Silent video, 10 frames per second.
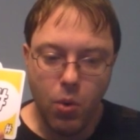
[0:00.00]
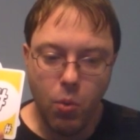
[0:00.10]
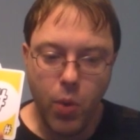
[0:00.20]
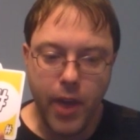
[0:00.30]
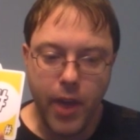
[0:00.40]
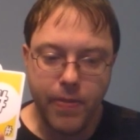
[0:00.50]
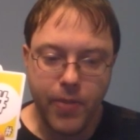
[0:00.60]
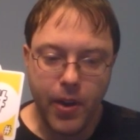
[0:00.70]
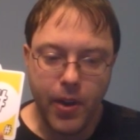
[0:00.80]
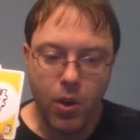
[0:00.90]
with
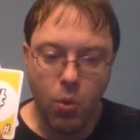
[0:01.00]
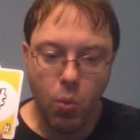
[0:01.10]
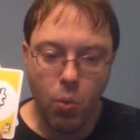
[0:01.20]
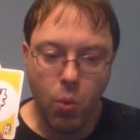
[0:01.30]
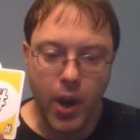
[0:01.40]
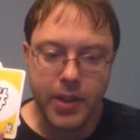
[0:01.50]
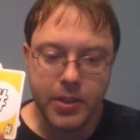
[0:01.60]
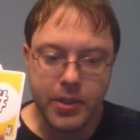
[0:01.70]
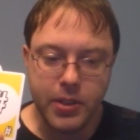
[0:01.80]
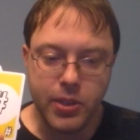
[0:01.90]
1
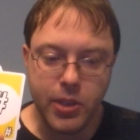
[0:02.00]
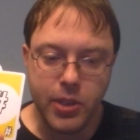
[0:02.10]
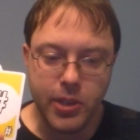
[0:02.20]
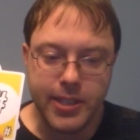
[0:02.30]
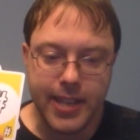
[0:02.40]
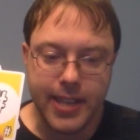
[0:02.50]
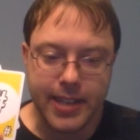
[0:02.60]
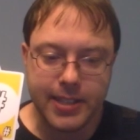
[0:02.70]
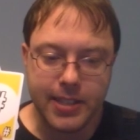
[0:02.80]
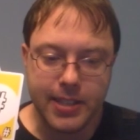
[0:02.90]
to
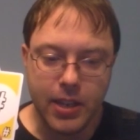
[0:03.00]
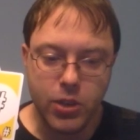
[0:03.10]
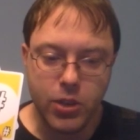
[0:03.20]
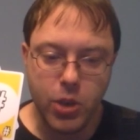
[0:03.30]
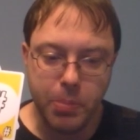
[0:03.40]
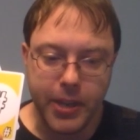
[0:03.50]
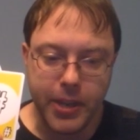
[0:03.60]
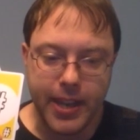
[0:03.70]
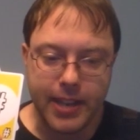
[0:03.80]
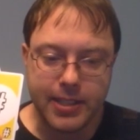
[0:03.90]
6
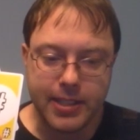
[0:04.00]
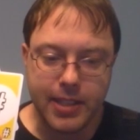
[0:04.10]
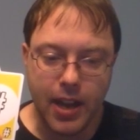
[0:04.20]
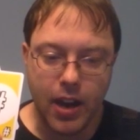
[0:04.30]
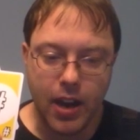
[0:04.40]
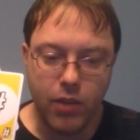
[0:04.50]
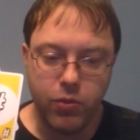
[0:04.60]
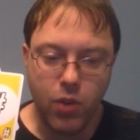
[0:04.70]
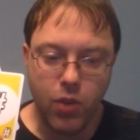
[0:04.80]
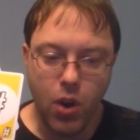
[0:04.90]
duplicates of
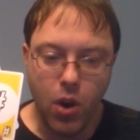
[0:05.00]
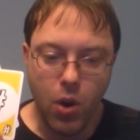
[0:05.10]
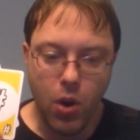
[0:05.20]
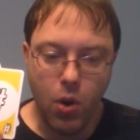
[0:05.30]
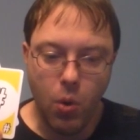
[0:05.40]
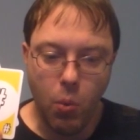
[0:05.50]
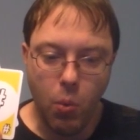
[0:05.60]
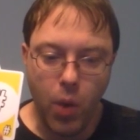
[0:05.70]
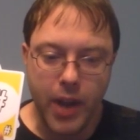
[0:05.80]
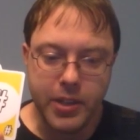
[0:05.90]

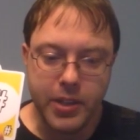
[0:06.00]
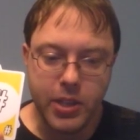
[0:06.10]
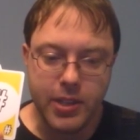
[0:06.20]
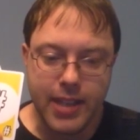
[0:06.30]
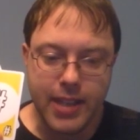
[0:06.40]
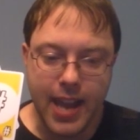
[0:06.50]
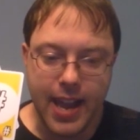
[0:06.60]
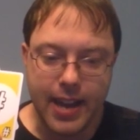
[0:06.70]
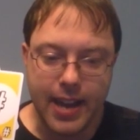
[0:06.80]
1 to 10